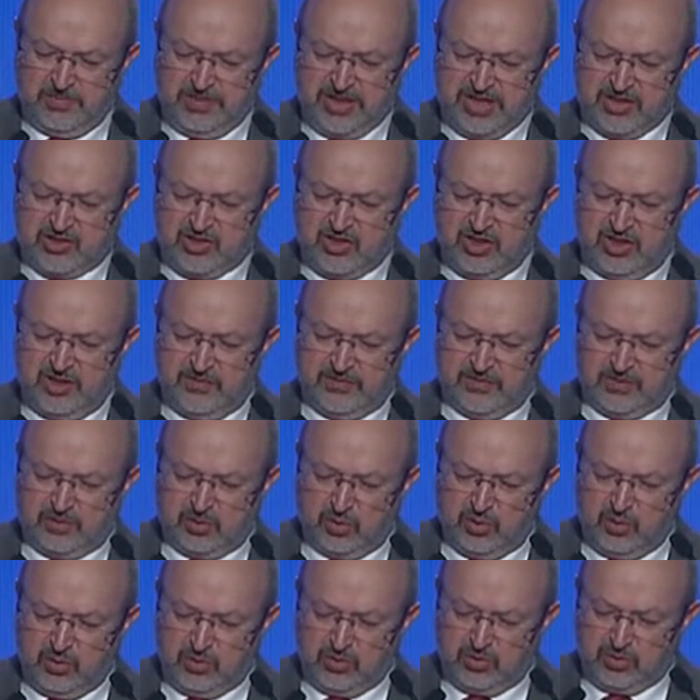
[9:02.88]
be achieved
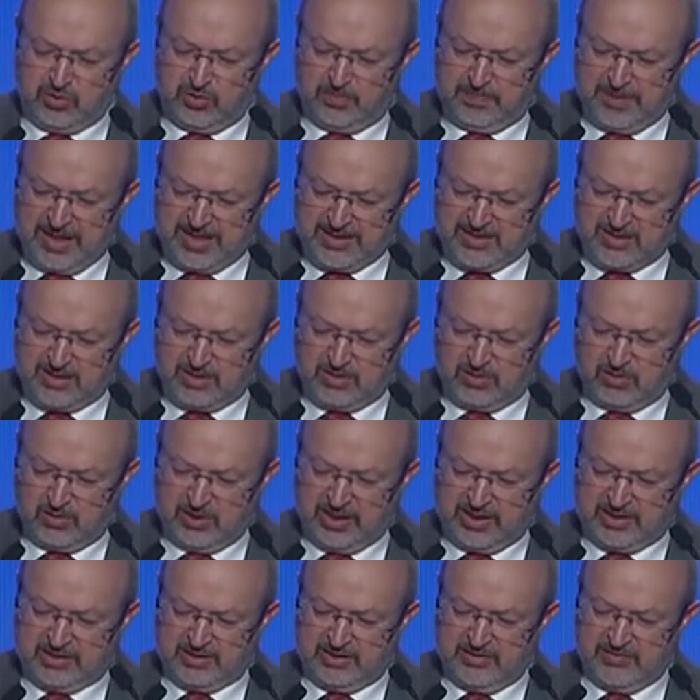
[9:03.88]
through robust
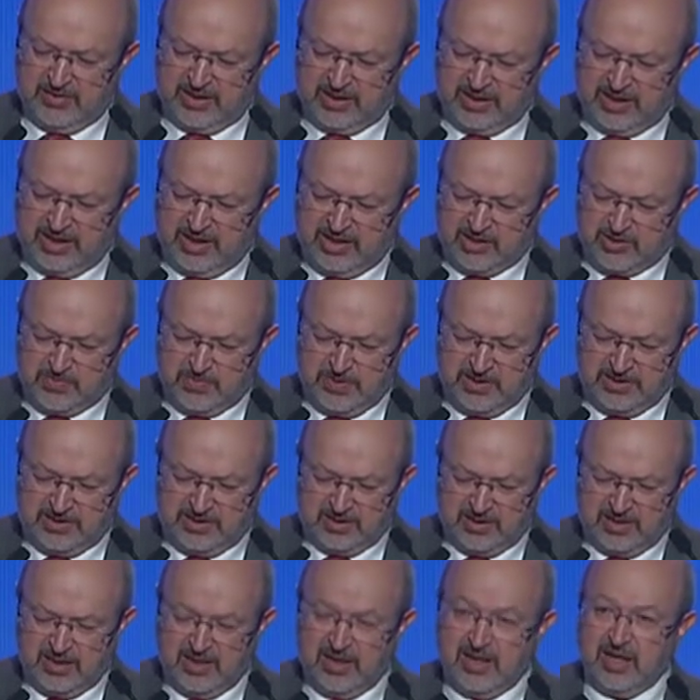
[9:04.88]
collective engagement
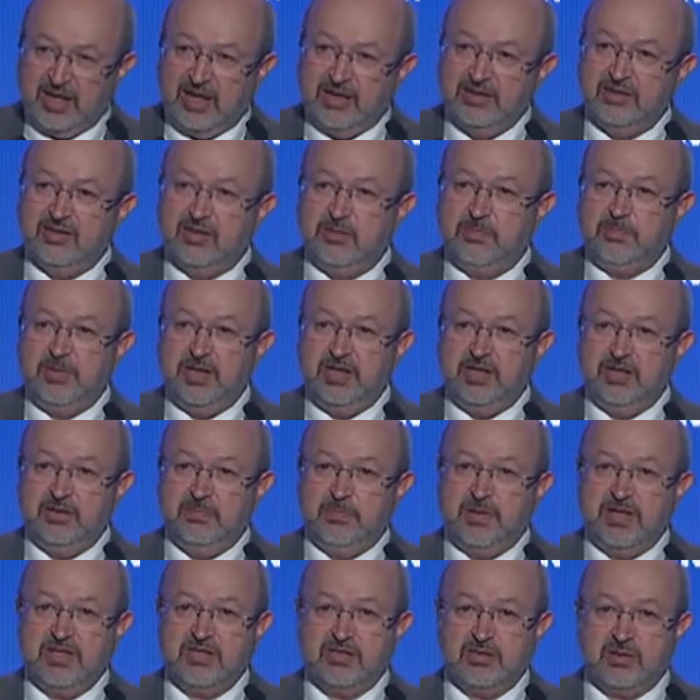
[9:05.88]

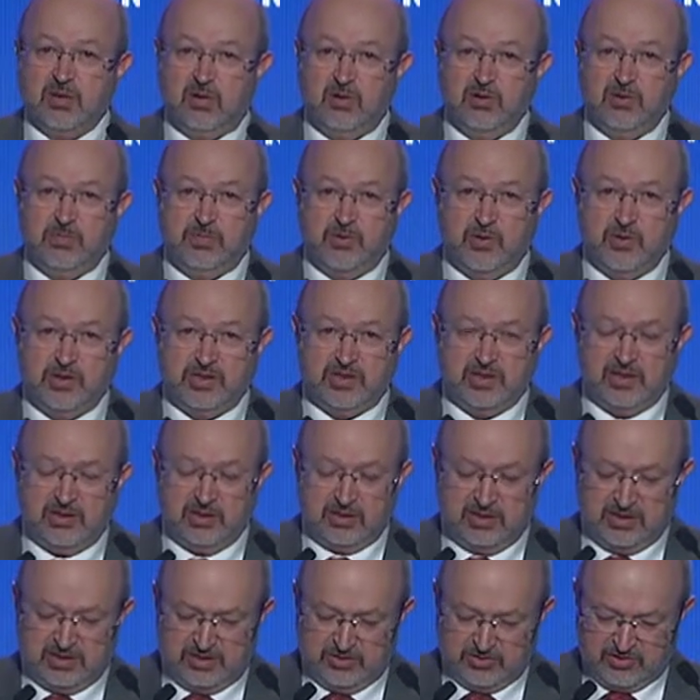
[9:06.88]
underpinned by strong
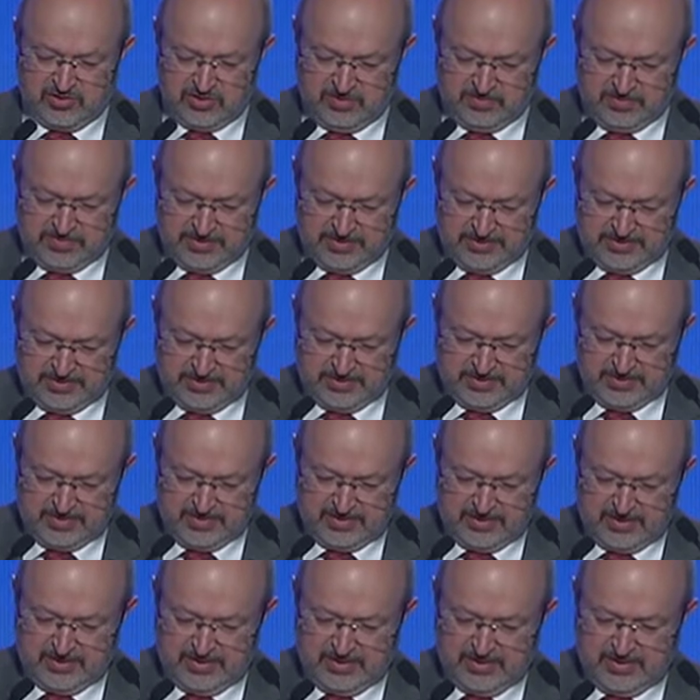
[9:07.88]
political leadership.
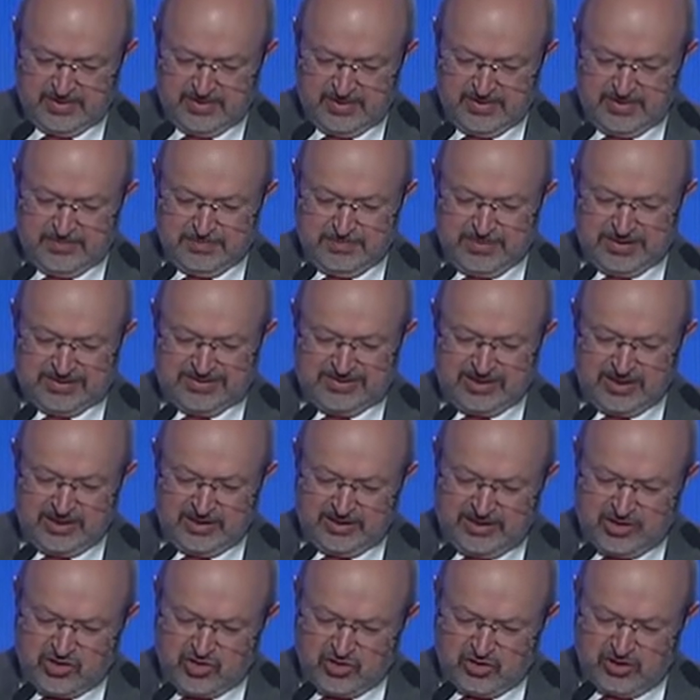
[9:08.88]
But
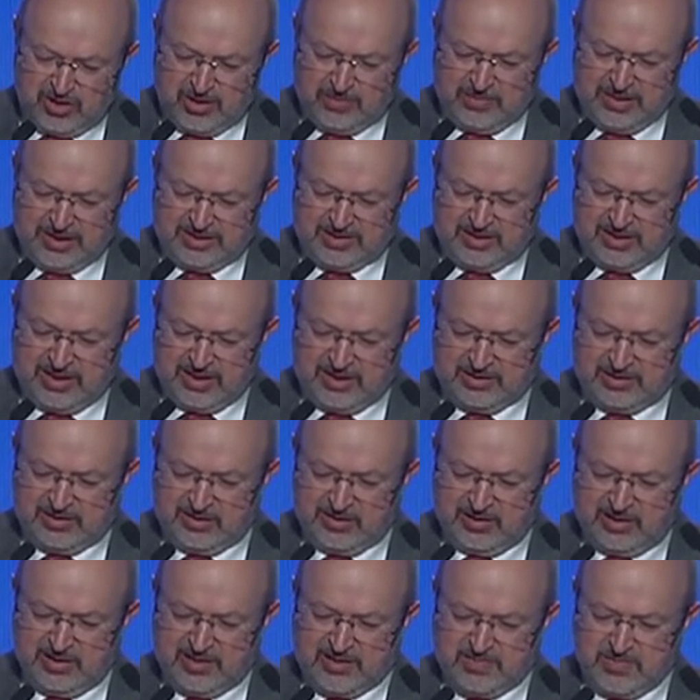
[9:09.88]
traditional
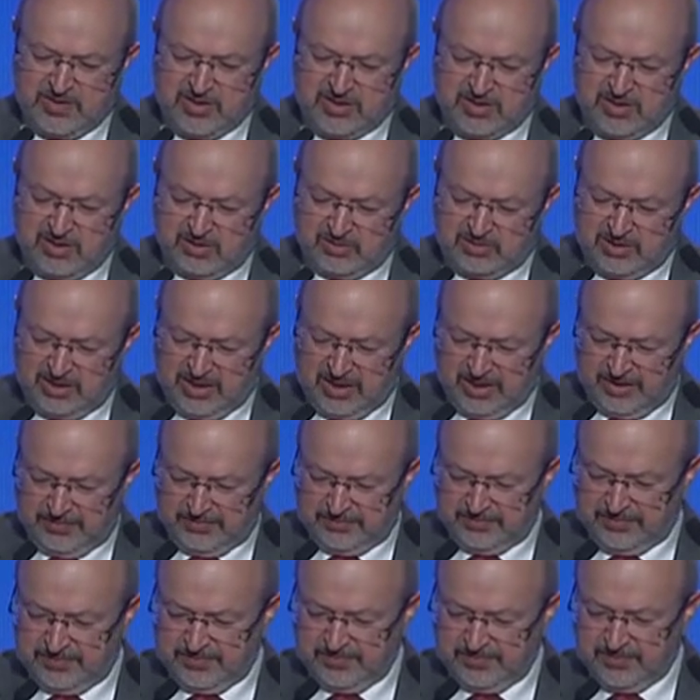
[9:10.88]
multilateralism is not enough.
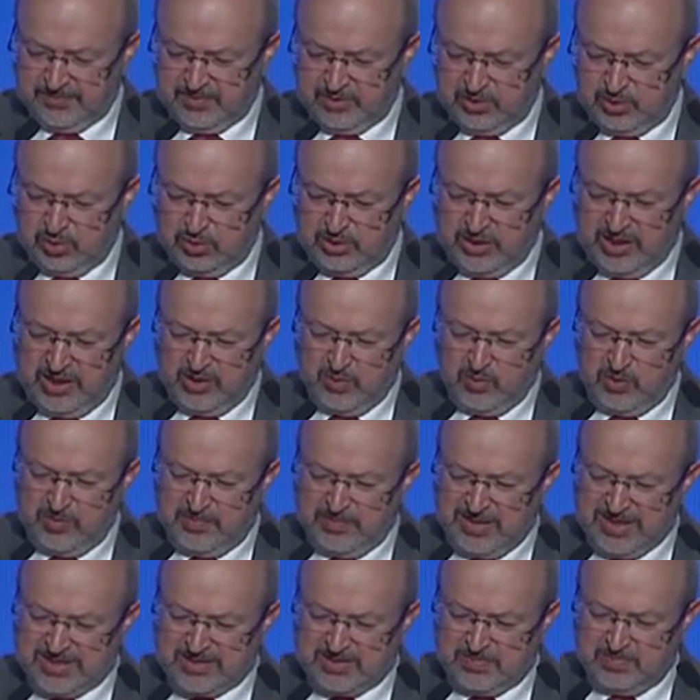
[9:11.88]
Today we
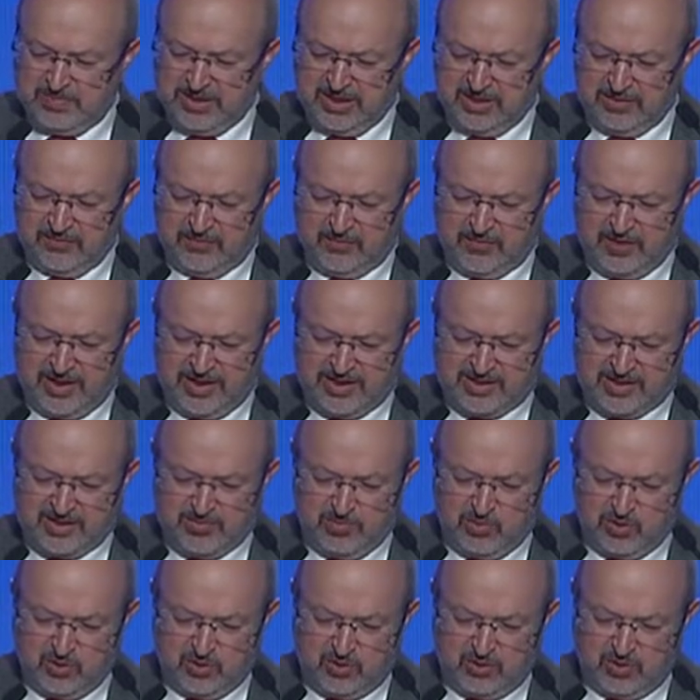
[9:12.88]
must build
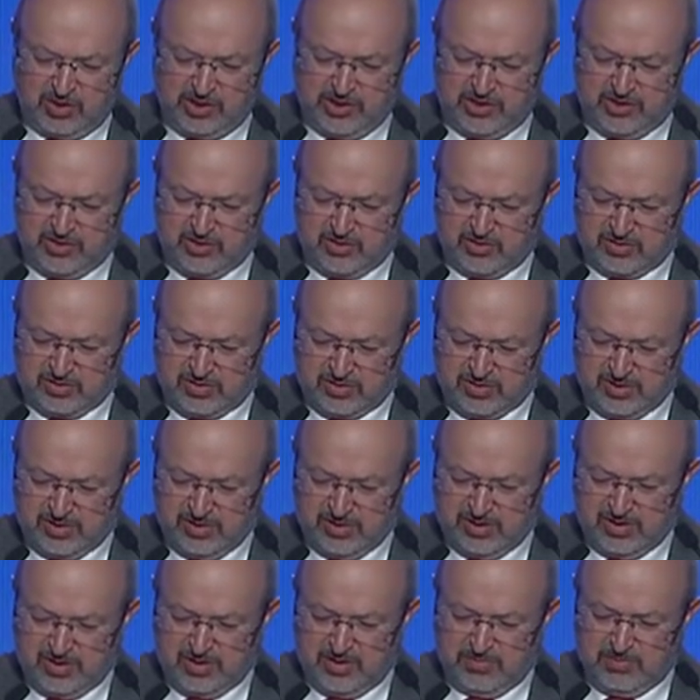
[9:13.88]
flexible coalitions,
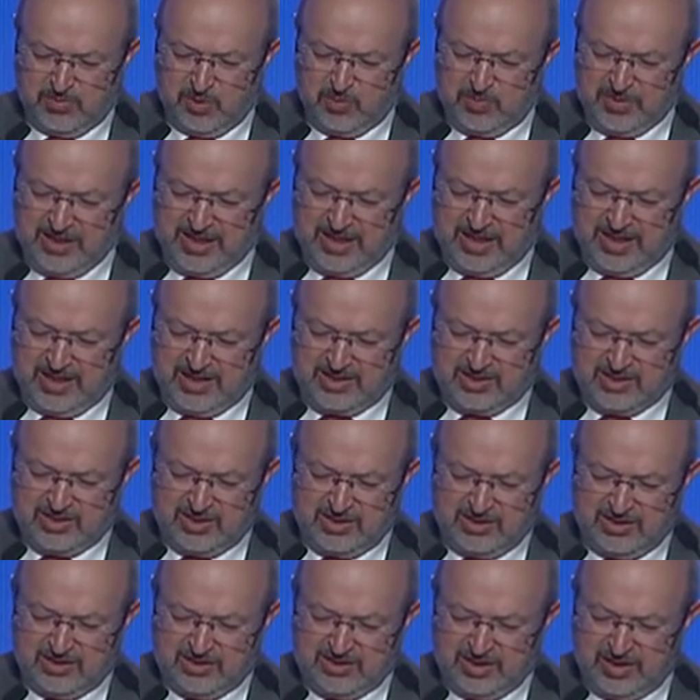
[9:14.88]

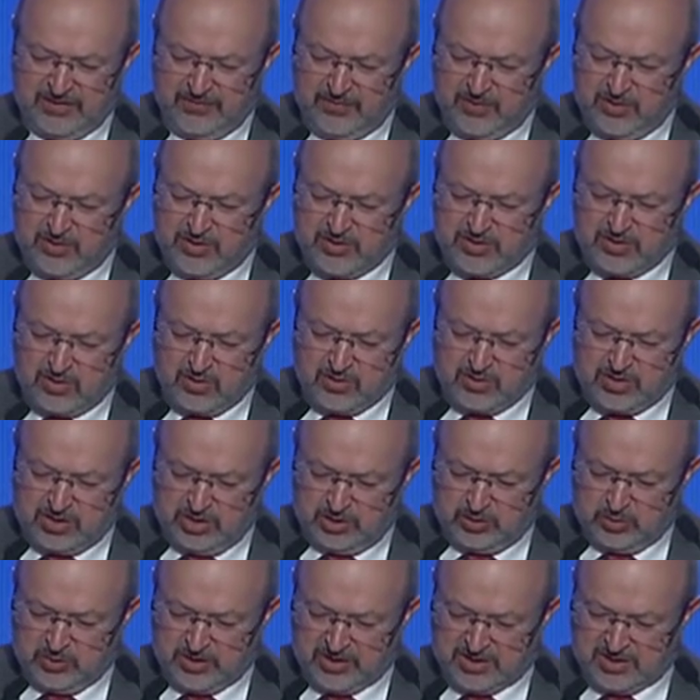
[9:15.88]
mobilizing diverse
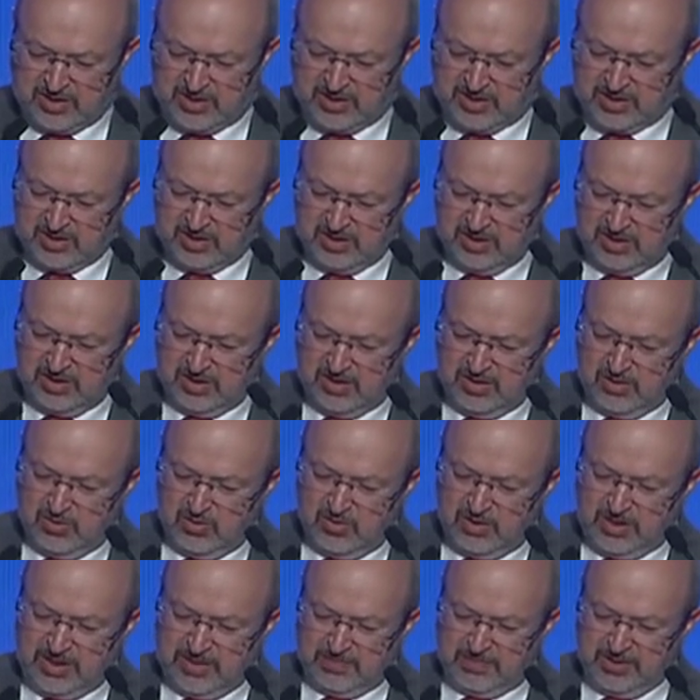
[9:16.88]
constituencies
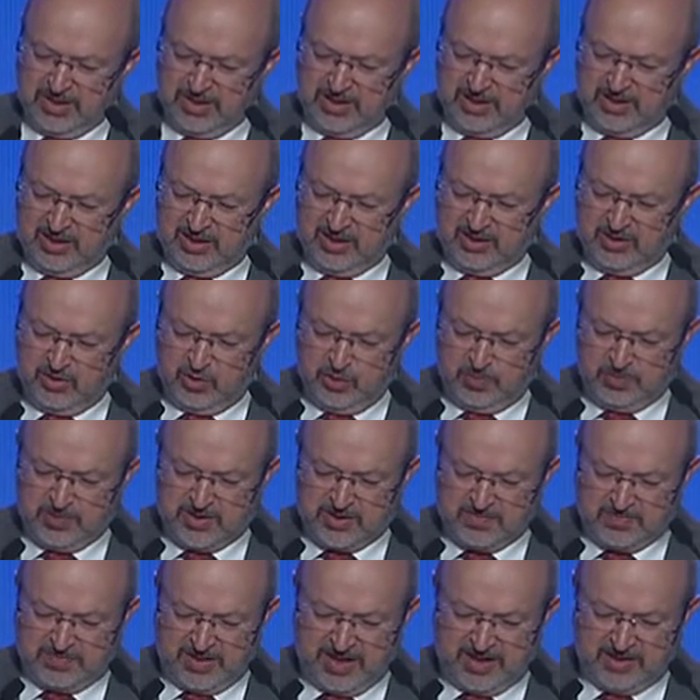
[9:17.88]
who can bring in new
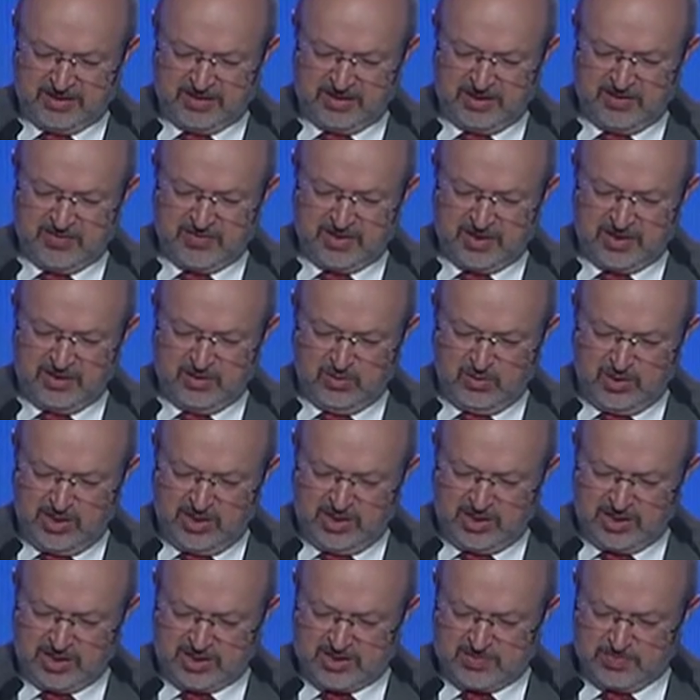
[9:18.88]
perspectives and
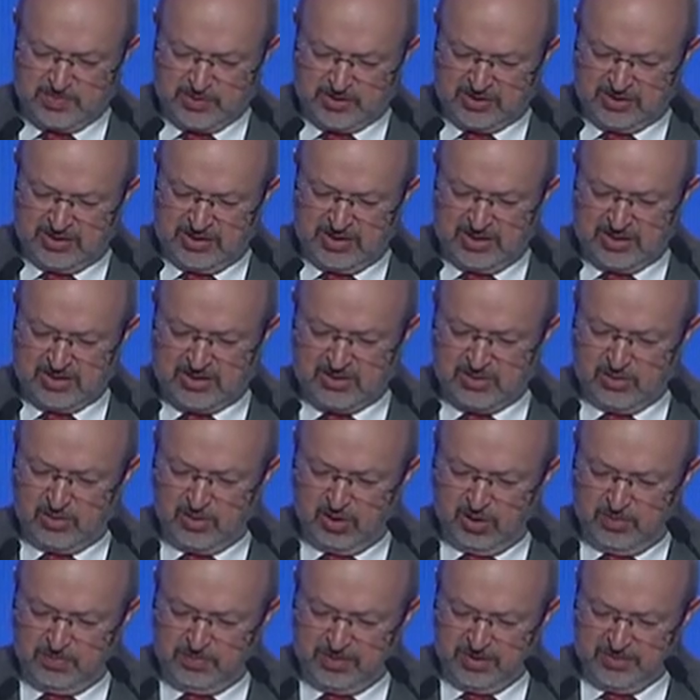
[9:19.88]
unique expertise to
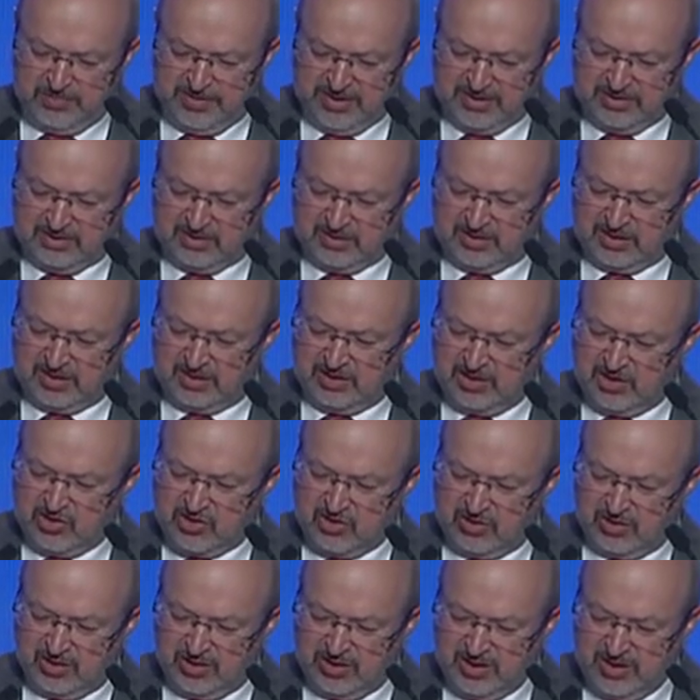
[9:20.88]
complement
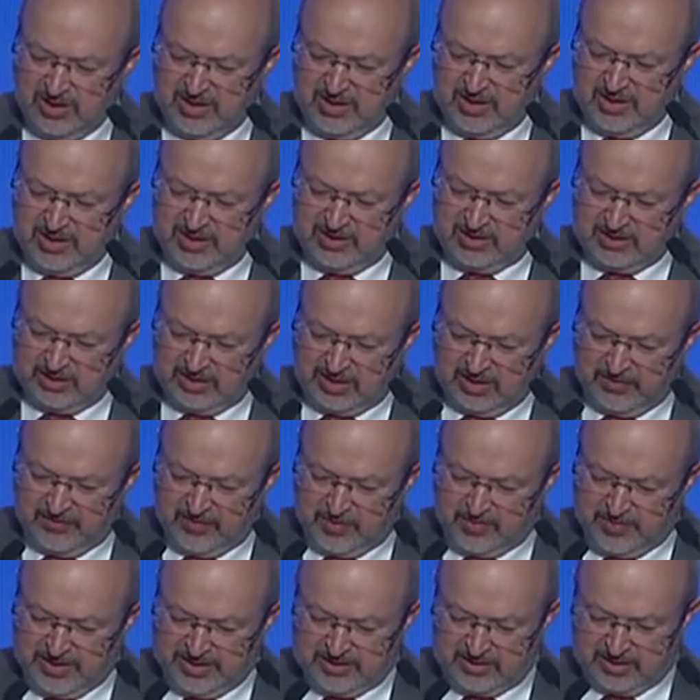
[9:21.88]
traditional
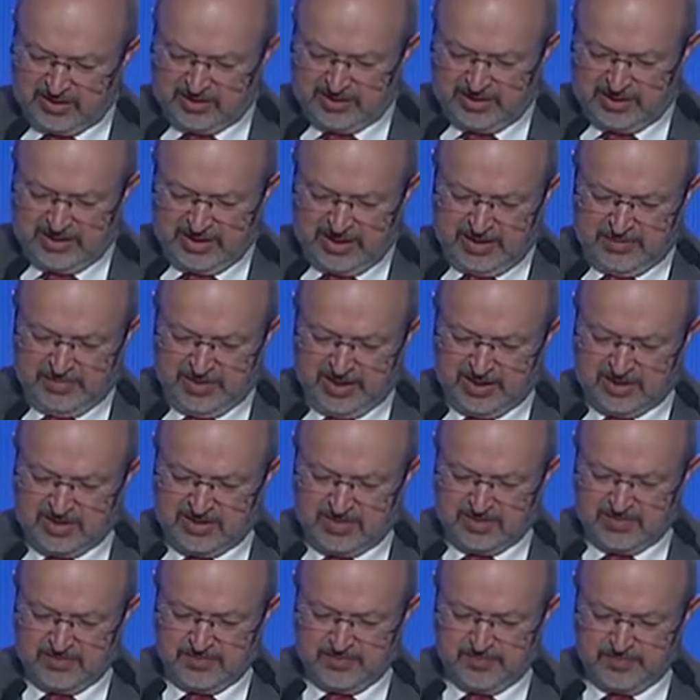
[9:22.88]
intergovernmental
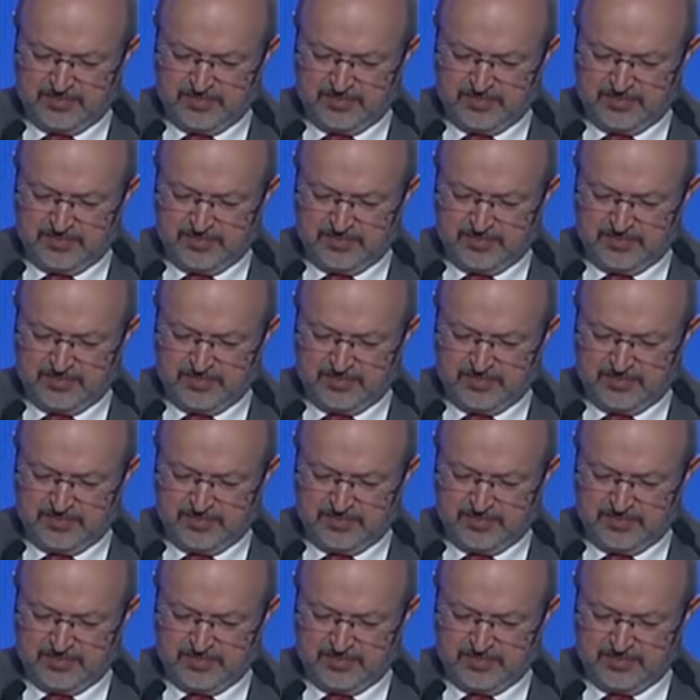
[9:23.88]
dynamics.